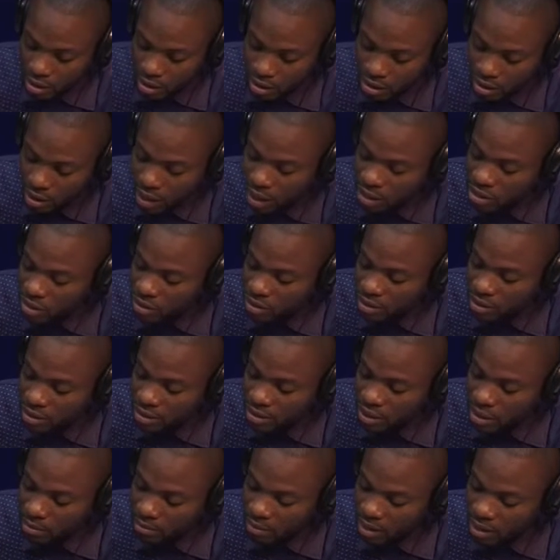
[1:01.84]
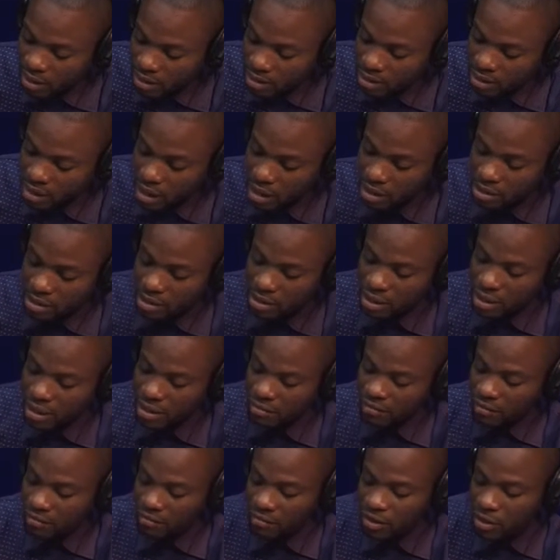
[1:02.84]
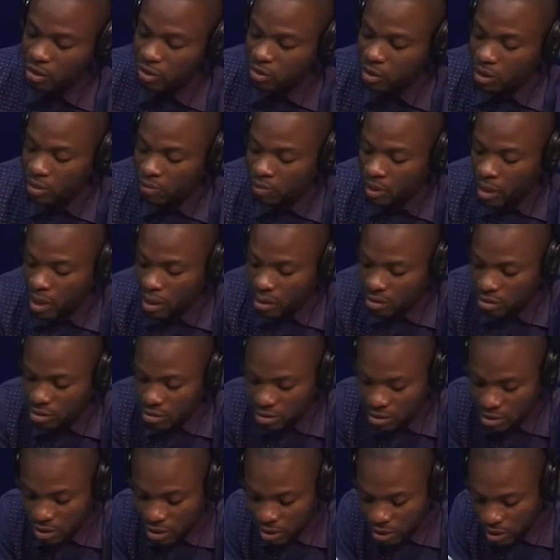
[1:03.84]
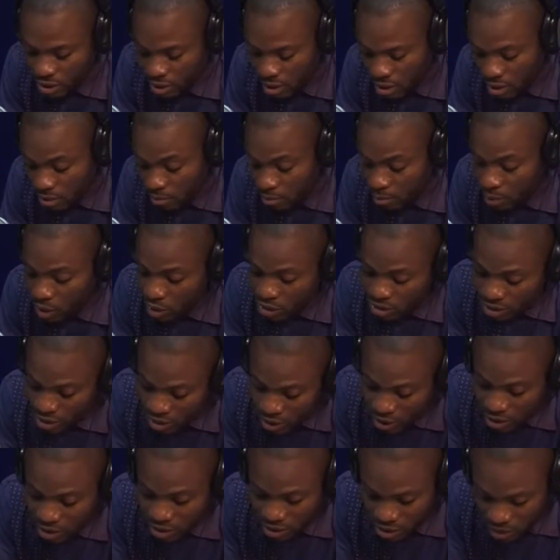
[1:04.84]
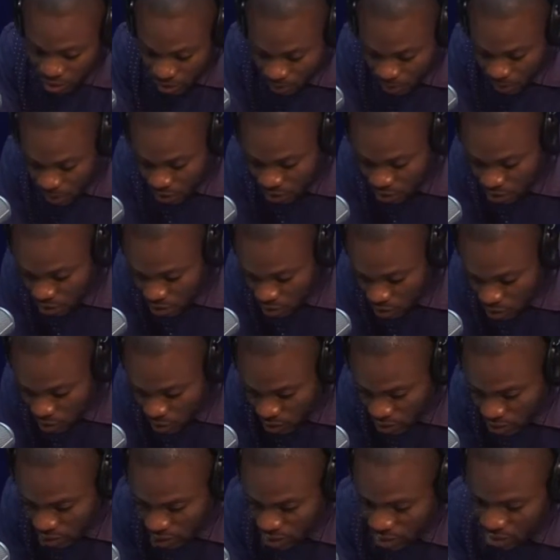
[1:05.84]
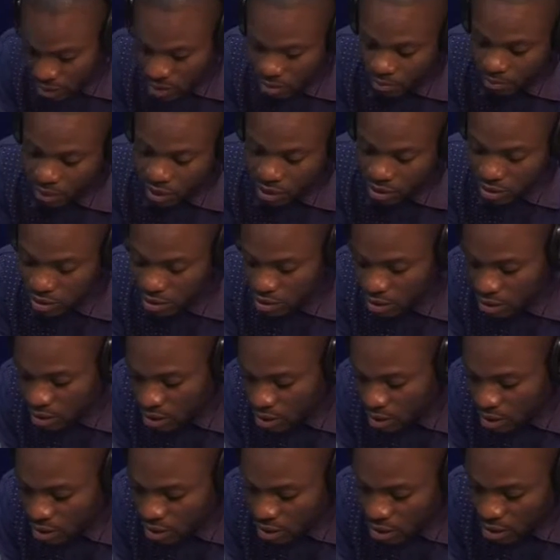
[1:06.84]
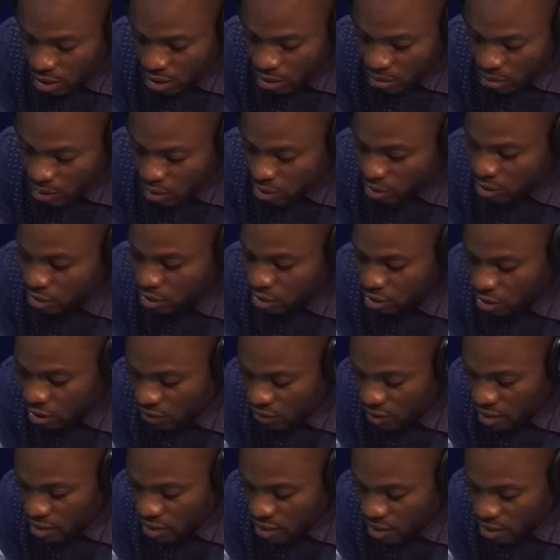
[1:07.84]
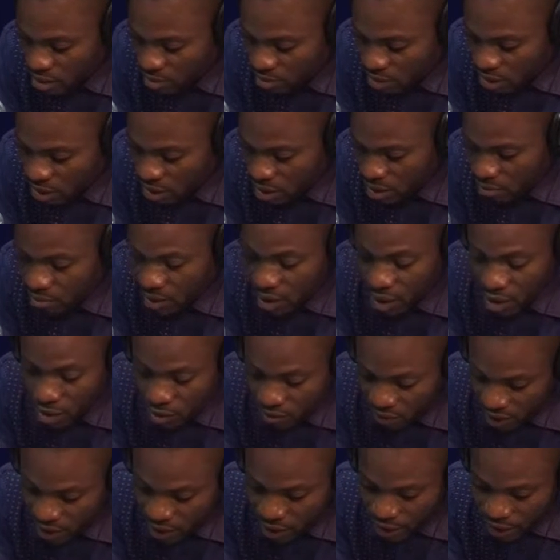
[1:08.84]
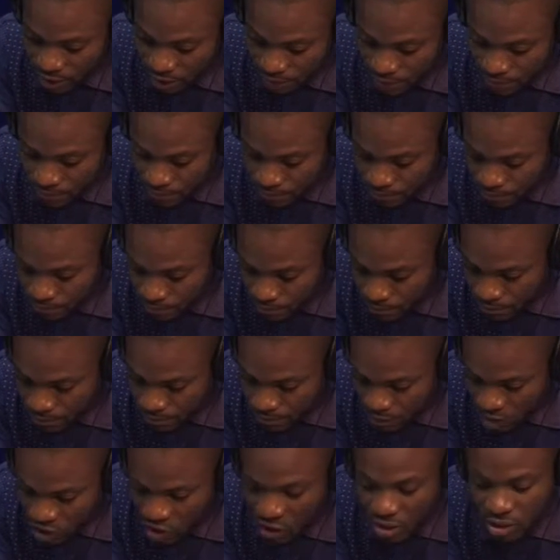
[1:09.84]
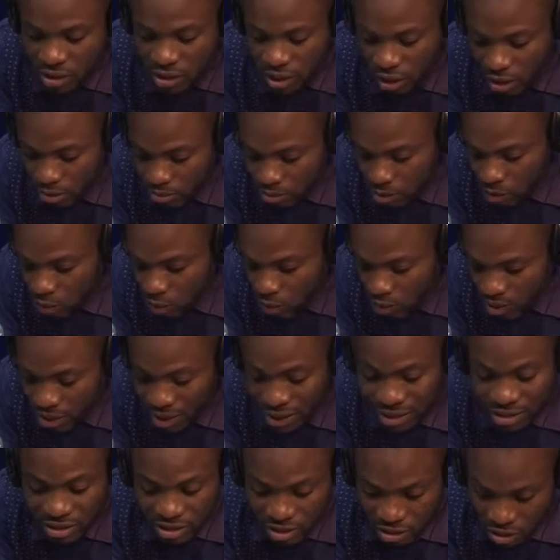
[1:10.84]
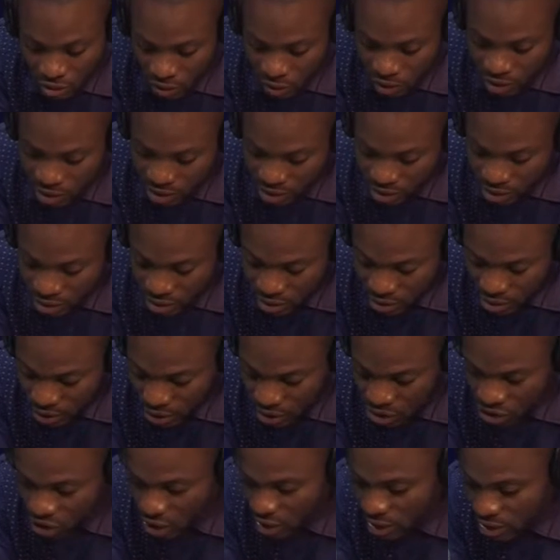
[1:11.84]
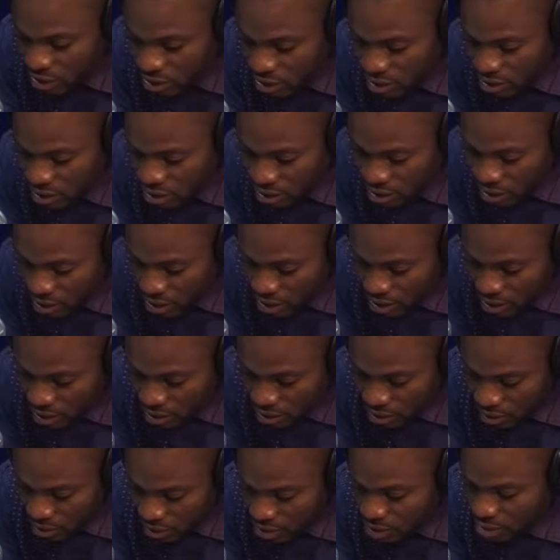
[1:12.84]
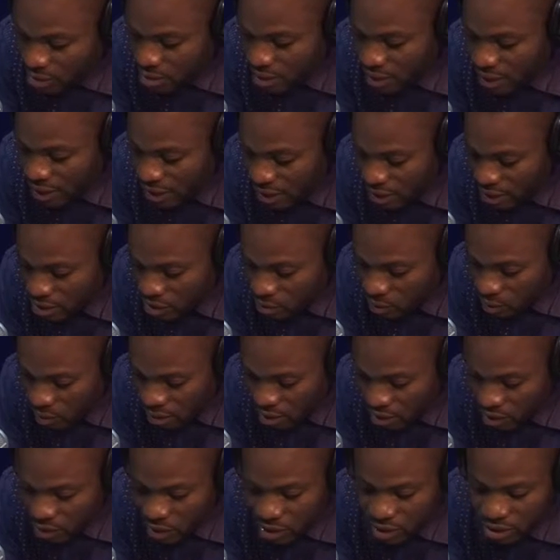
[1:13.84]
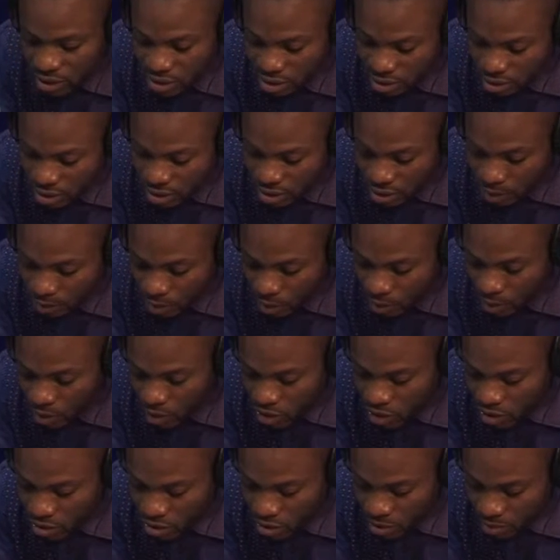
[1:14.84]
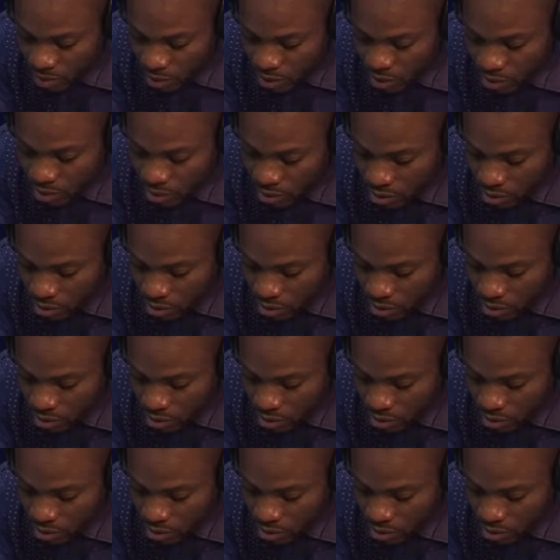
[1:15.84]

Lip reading: the National Assembly NAS have eventually passed the much anticipated 2016 budget, but the controversy may not be over yet. Change comes with its nuances and challenges, and this is the case with the 2016 appropriations bill,